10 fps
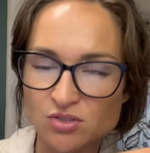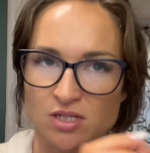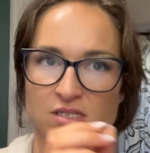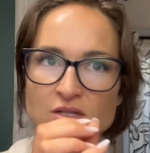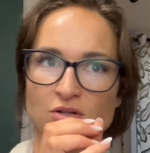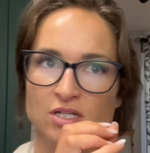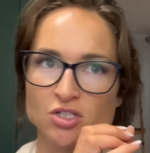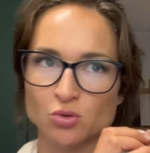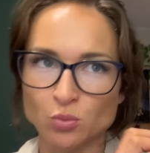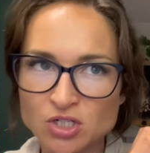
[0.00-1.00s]
trusting their
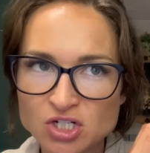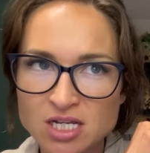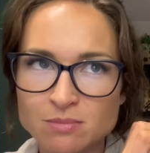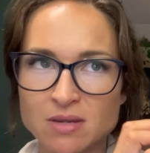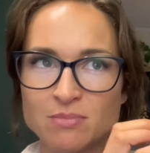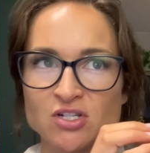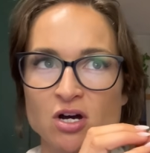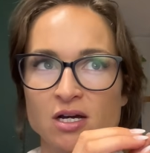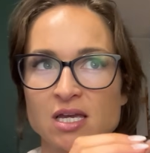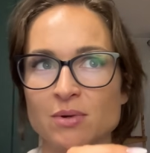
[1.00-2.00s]
intuition, maybe
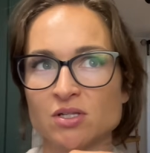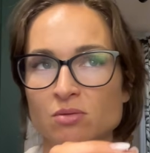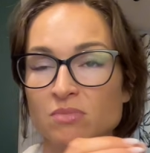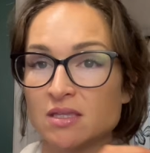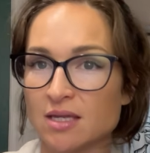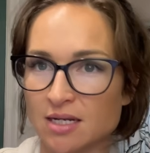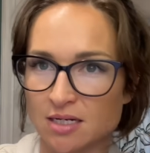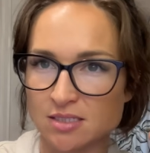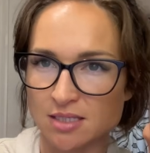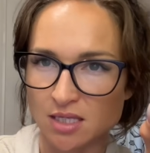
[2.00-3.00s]
talking about something they
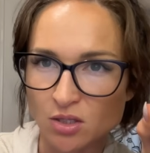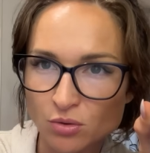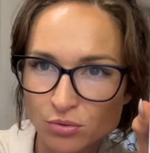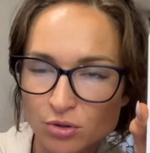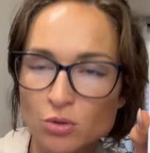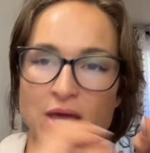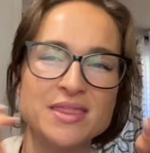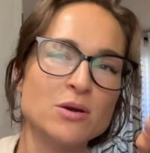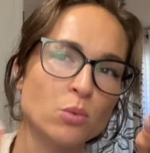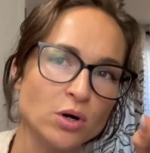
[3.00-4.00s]
needed to heal through, and
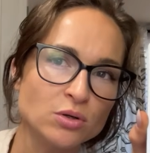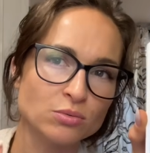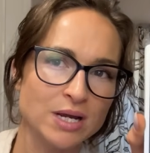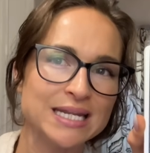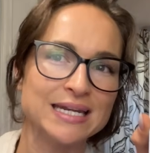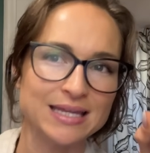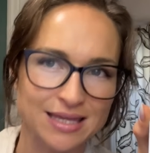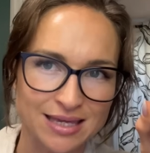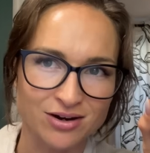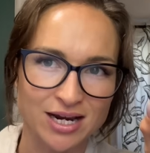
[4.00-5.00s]
they weren't ready to
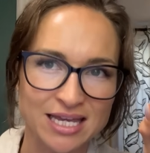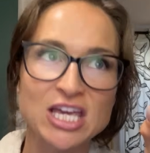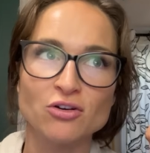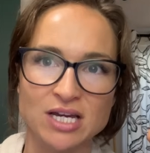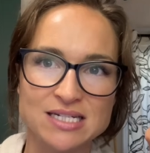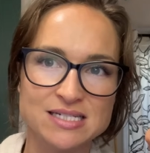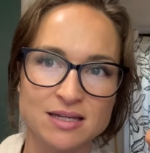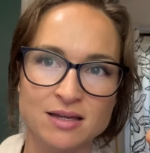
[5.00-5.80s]
hear it.